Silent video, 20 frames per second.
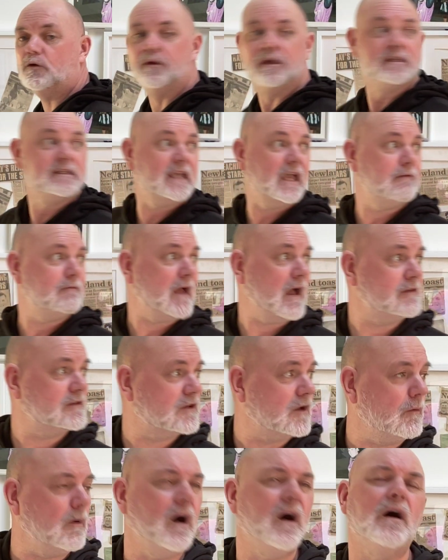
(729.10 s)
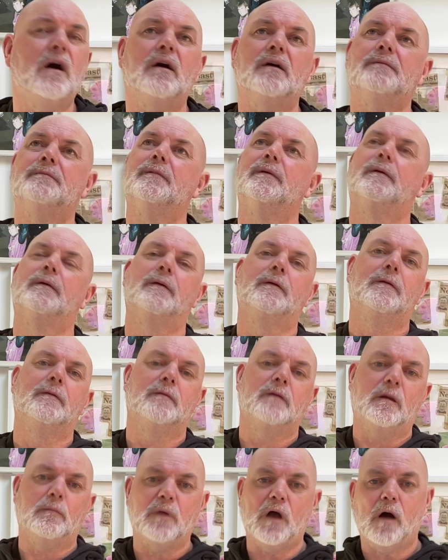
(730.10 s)
going to turn around and go, oh,
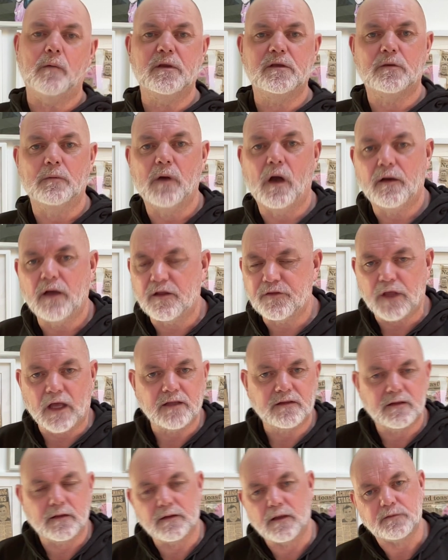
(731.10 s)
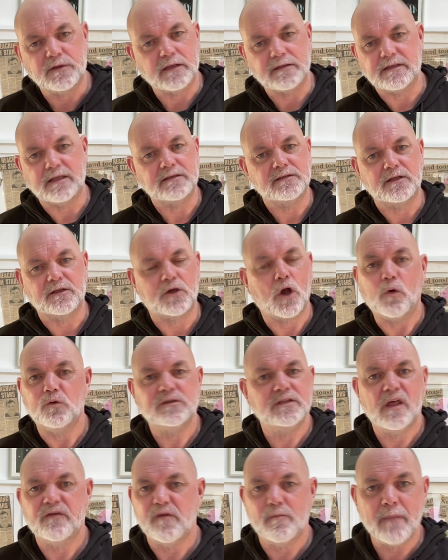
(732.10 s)
the coach
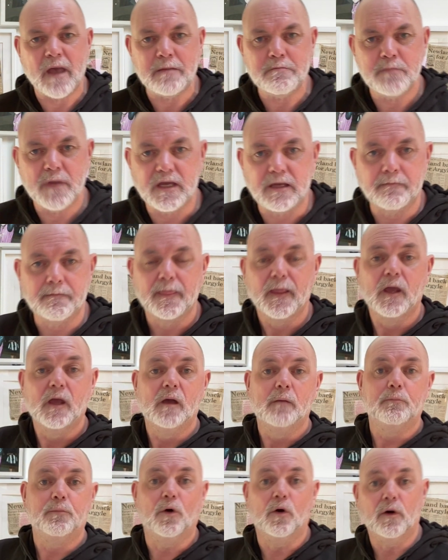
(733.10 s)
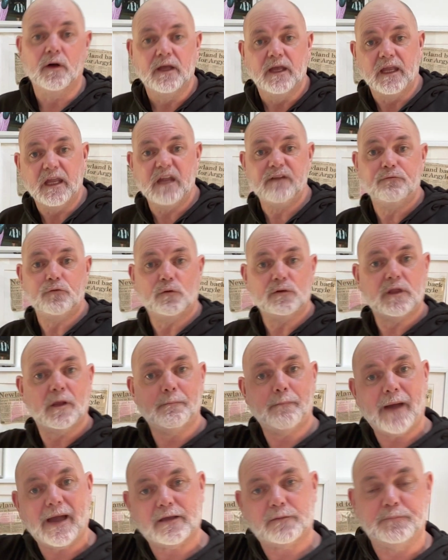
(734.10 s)
never meant me. But even though they're
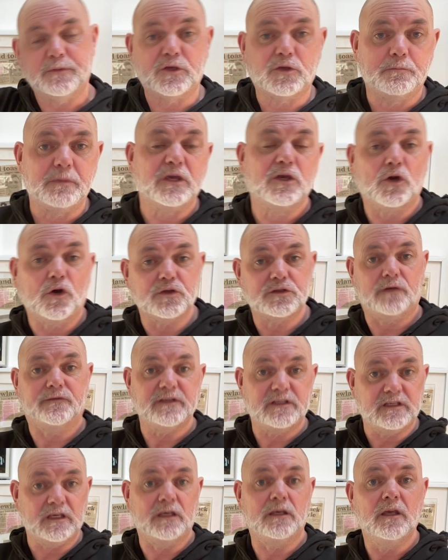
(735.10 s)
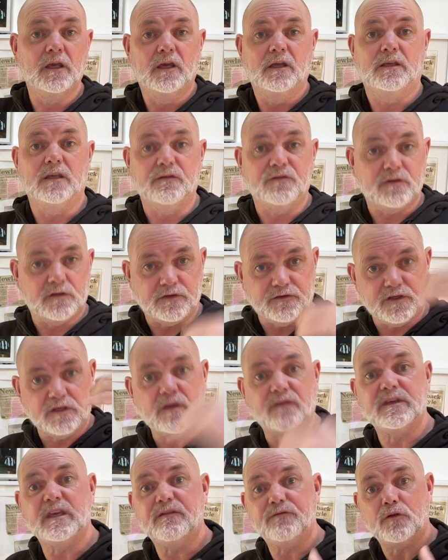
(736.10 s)
back, because obviously,
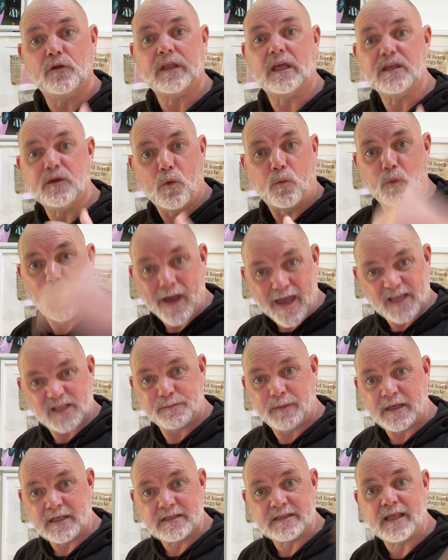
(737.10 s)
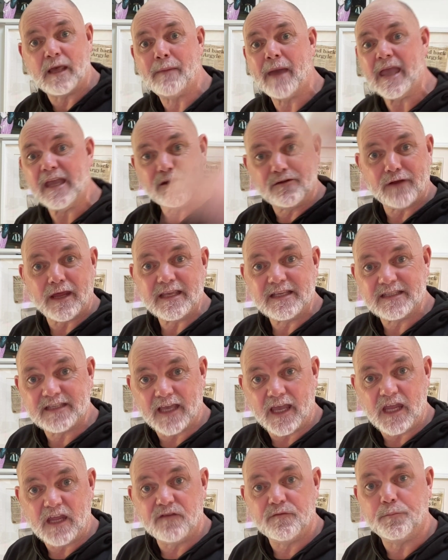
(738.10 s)
even though that you were speaking to them, hey, great
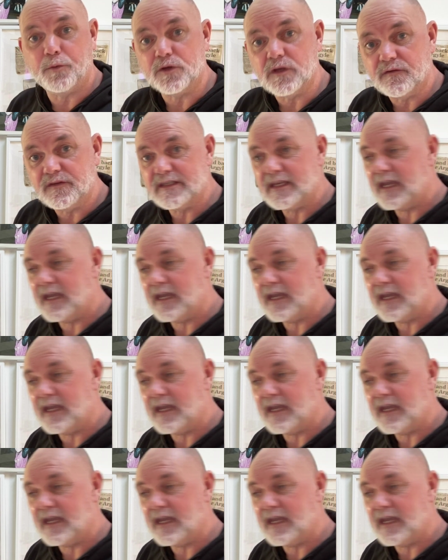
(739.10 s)
save, but you've